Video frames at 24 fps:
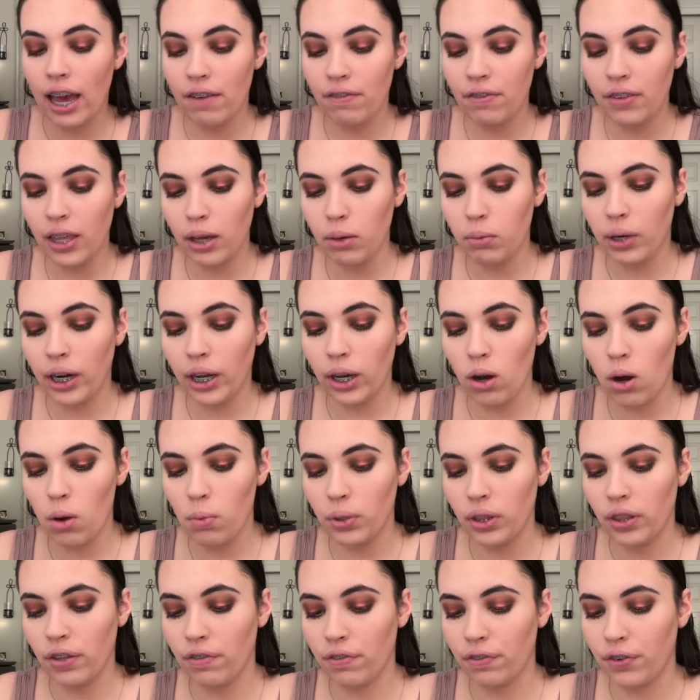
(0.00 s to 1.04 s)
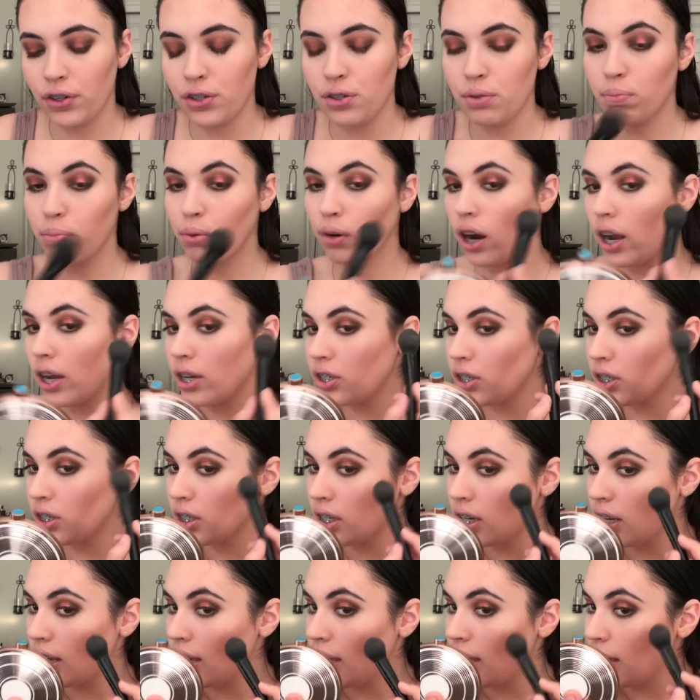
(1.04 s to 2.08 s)
I feel like when I go in with the first brush,
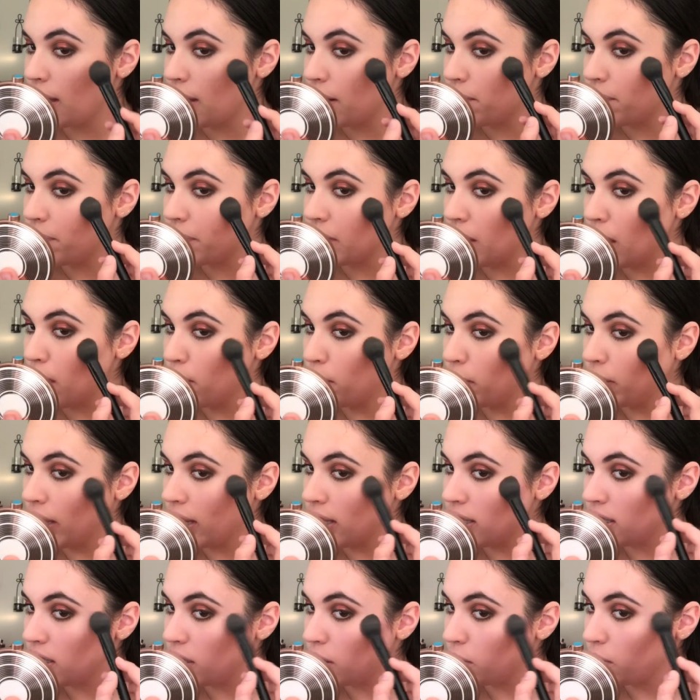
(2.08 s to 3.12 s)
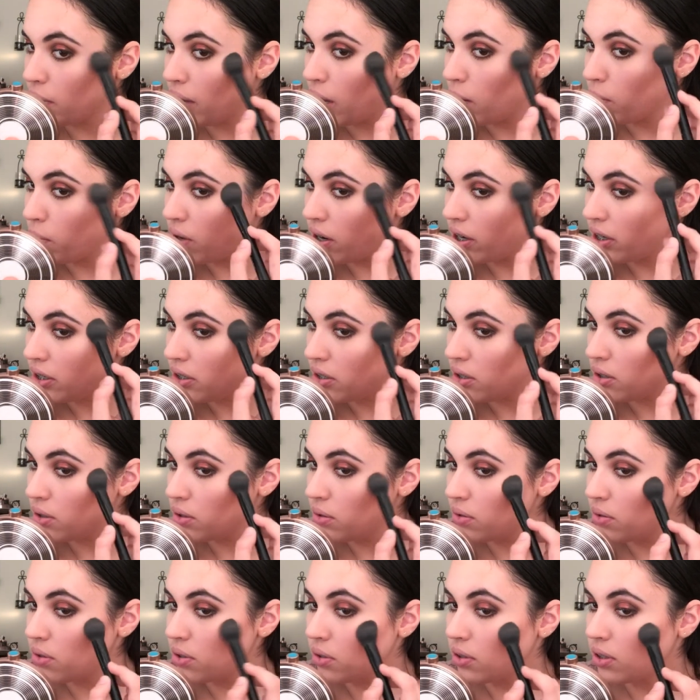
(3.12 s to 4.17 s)
it blends it the way I want it
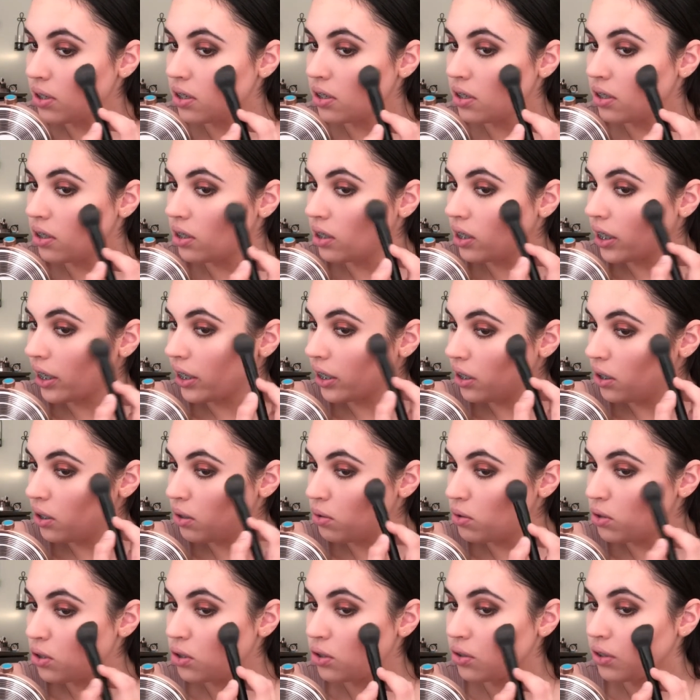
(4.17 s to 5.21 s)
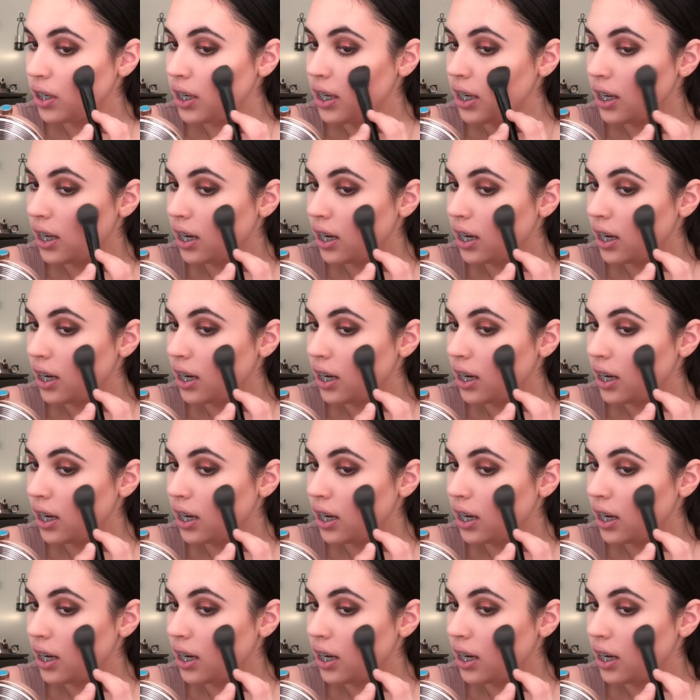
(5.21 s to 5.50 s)
to, so it doesn't look like a huge streak.